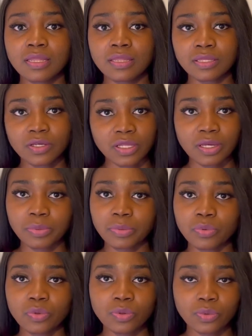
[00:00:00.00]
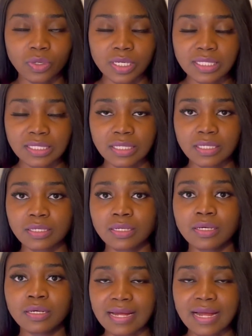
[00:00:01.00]
the other people who walked in
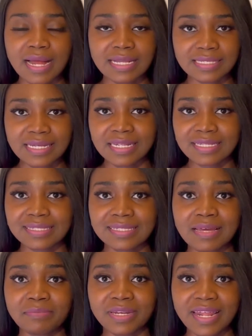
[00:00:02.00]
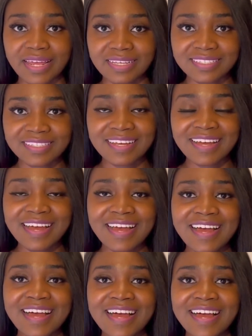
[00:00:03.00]
attended to them next.
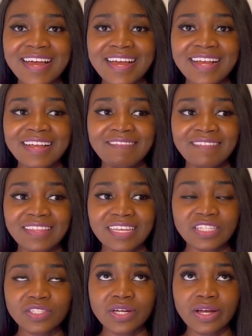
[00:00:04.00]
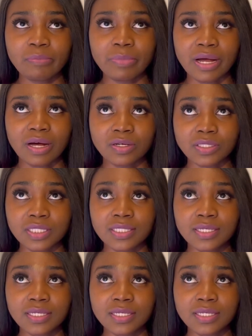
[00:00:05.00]
It took about